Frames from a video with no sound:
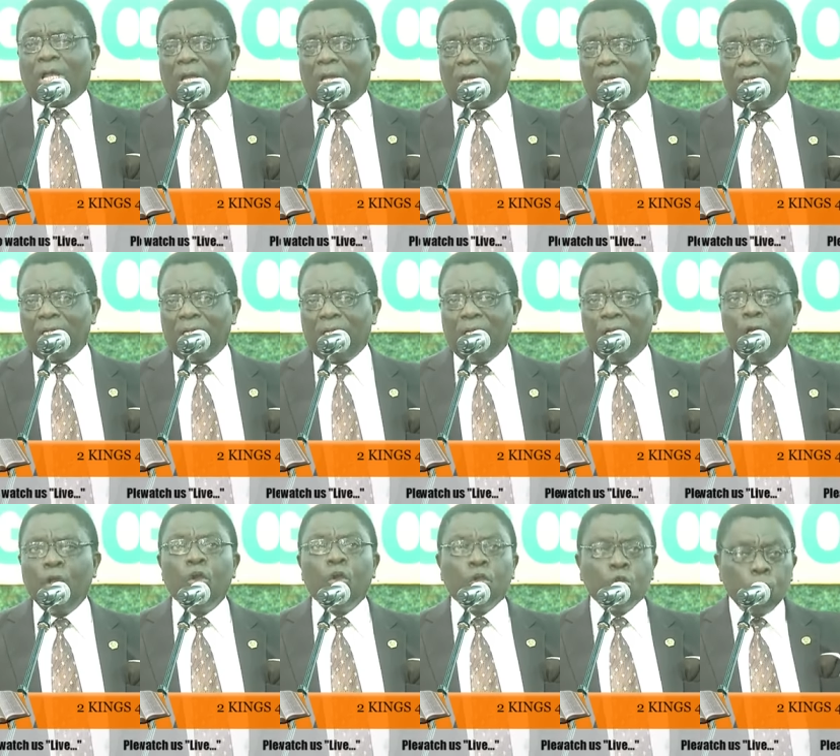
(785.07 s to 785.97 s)
her
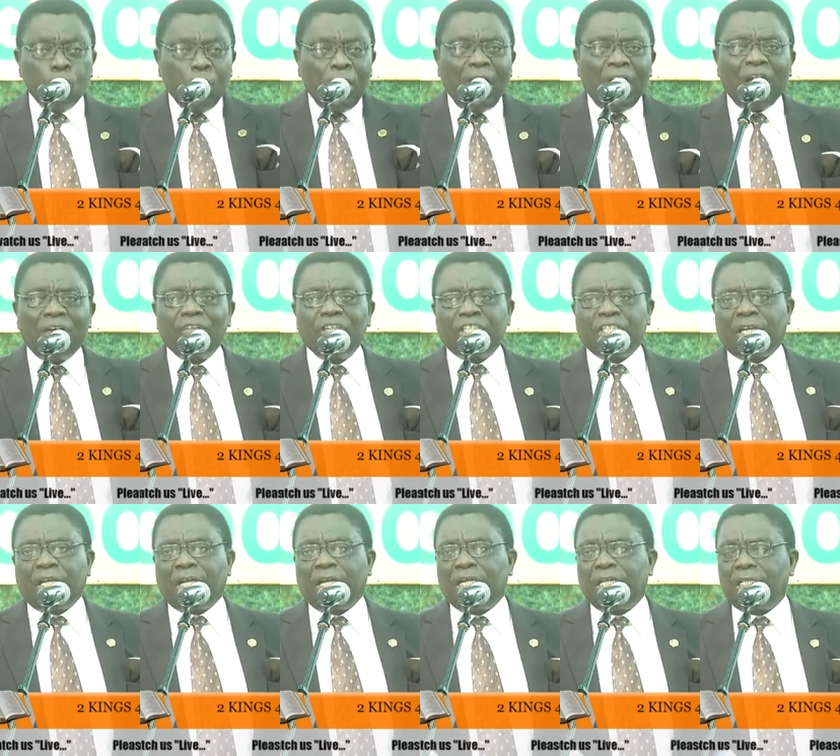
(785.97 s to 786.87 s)
you will have a
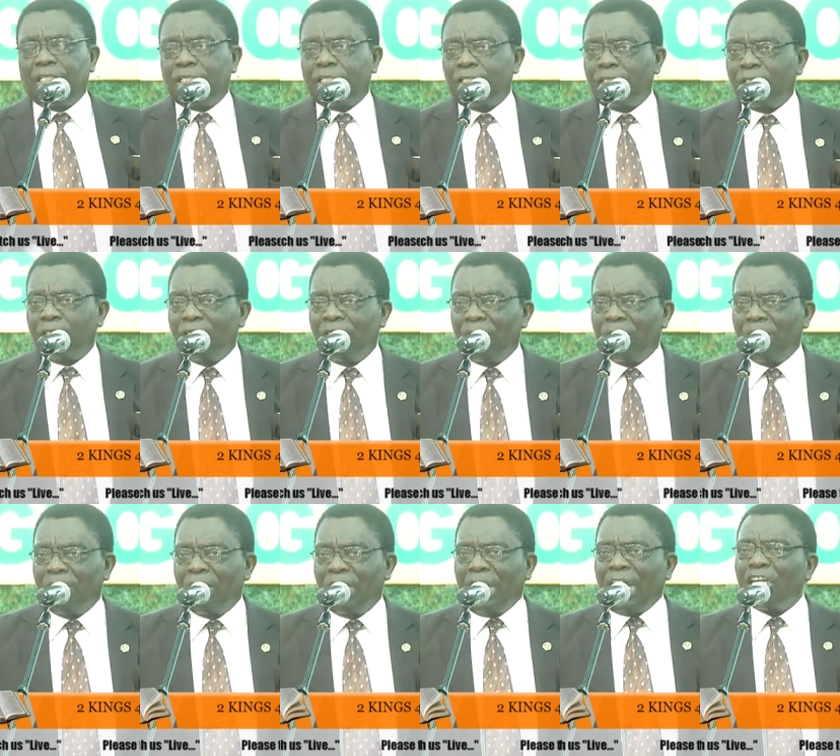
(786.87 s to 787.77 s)
child.
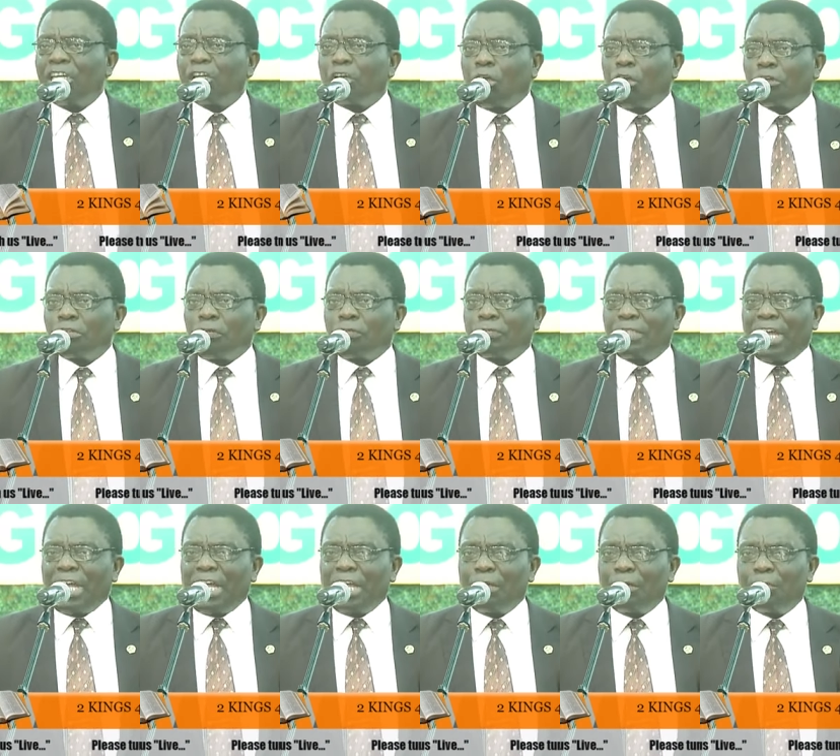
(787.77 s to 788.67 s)
And in course of
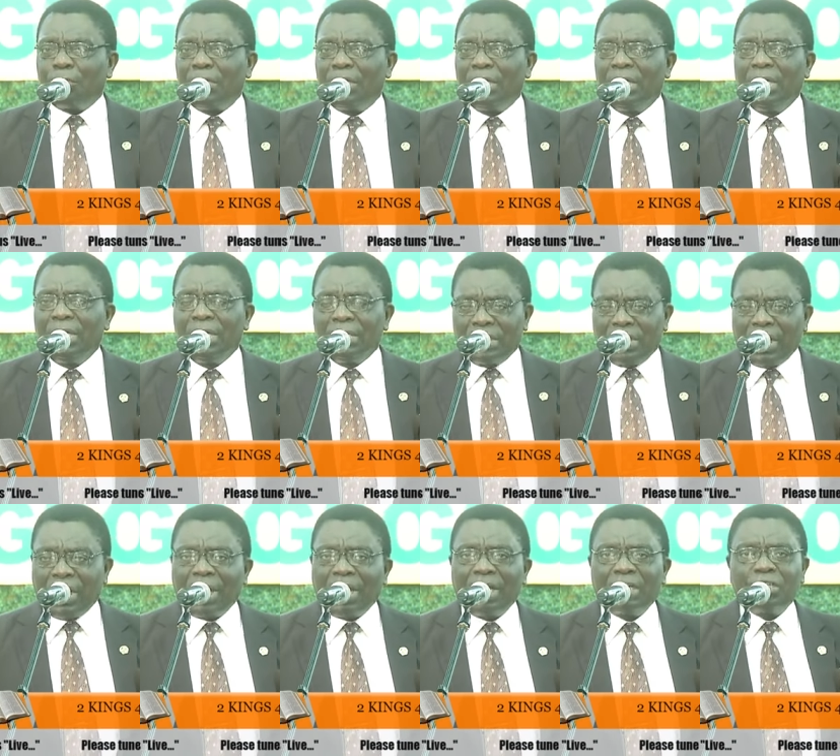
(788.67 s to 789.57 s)
time, she
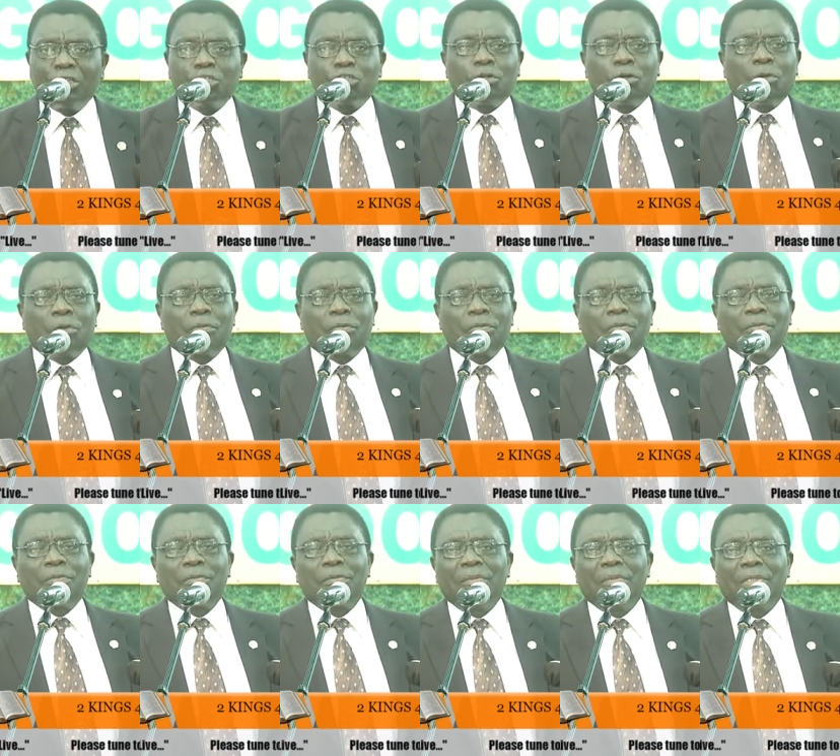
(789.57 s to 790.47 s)
had a son.
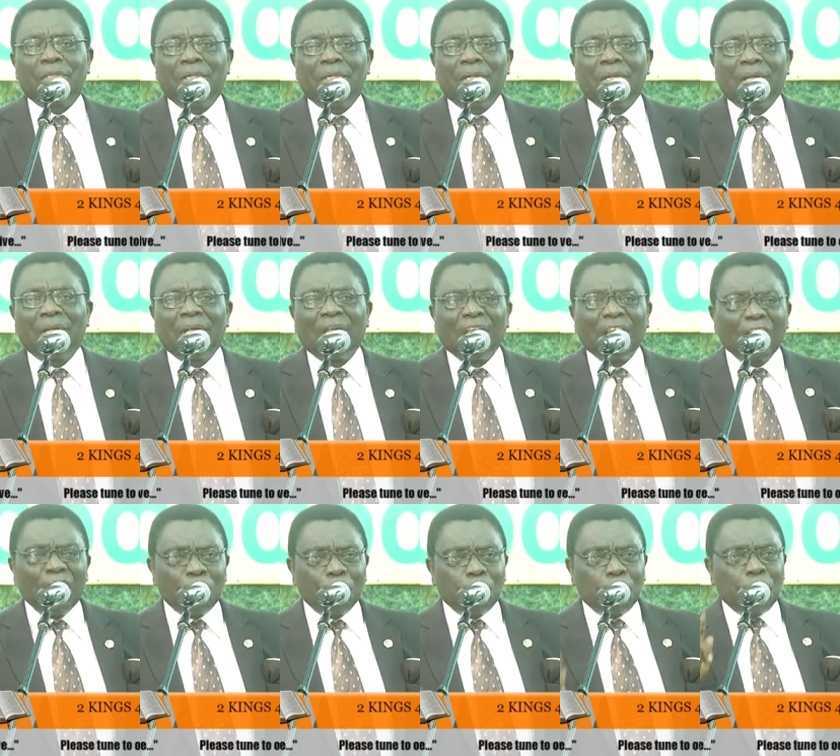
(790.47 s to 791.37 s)

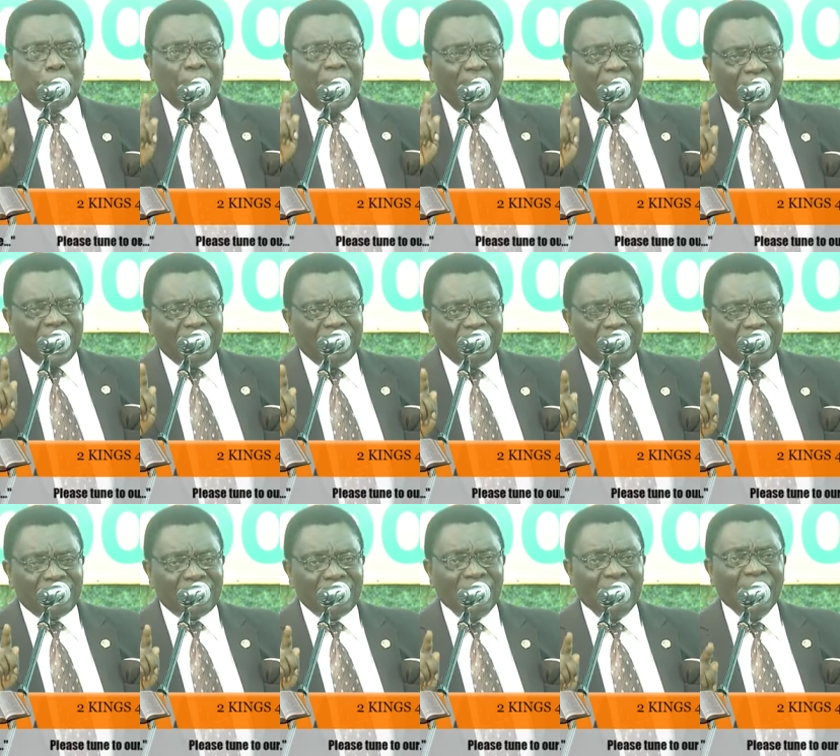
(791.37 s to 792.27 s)
It
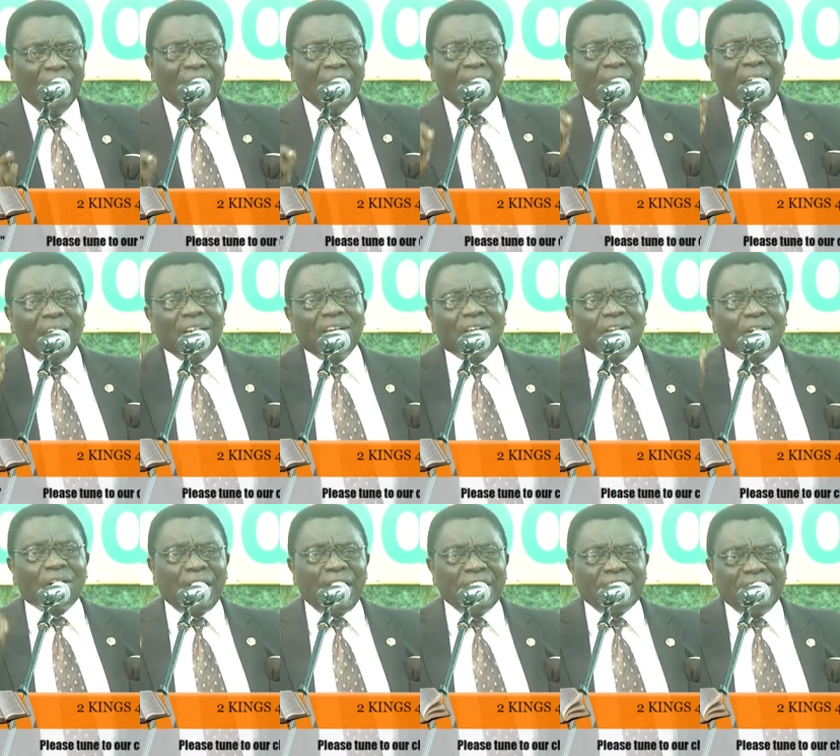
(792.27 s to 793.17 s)
pays a
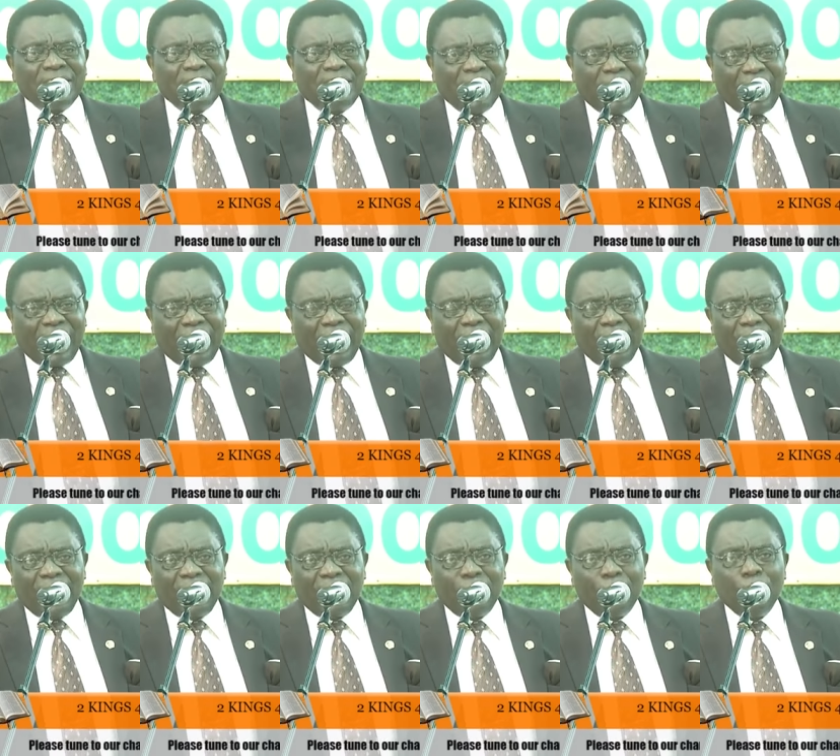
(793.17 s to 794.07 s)
great deal
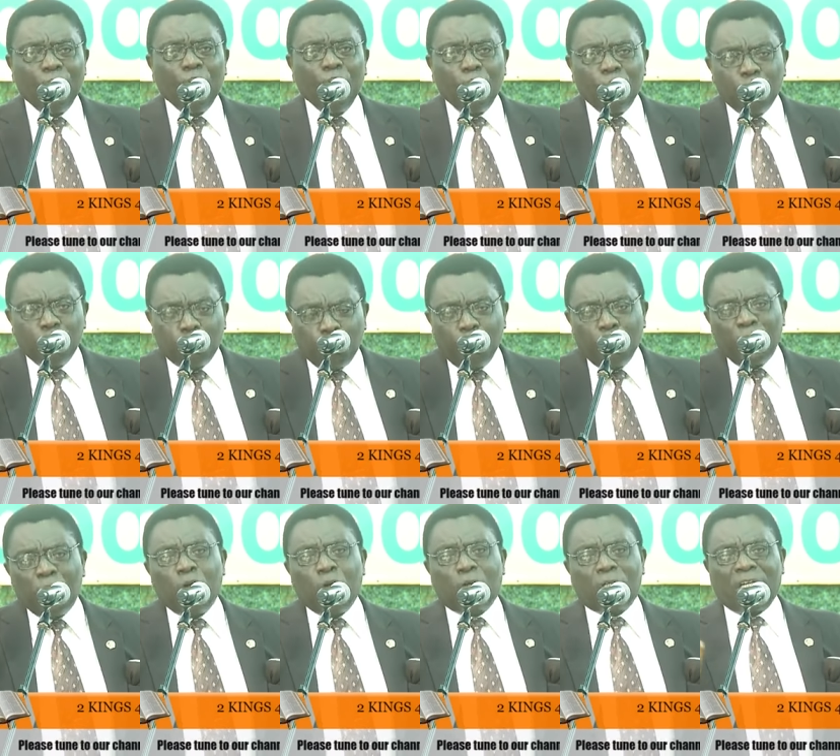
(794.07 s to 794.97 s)
to
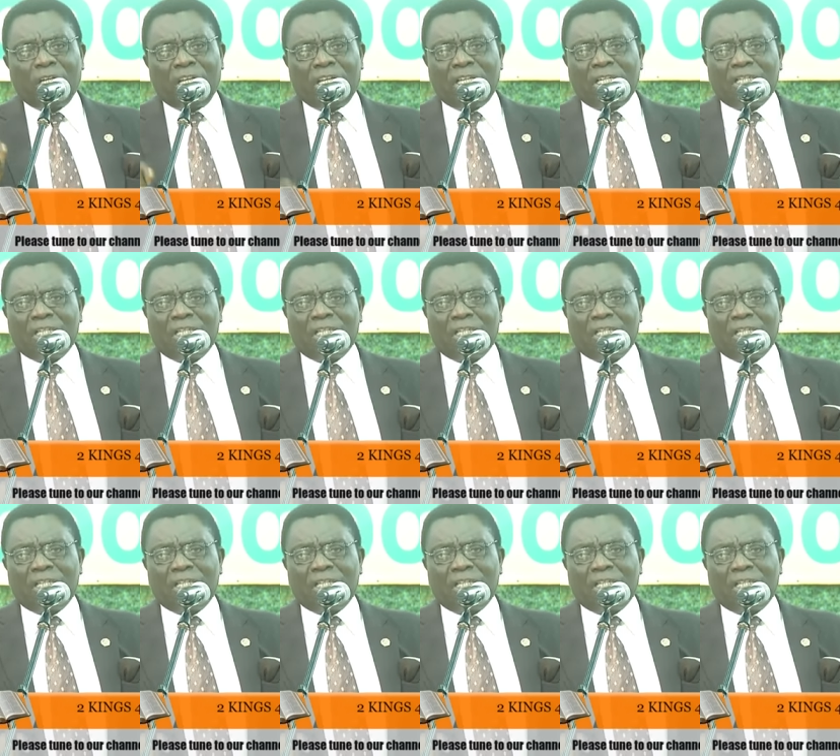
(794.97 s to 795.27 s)
be godly.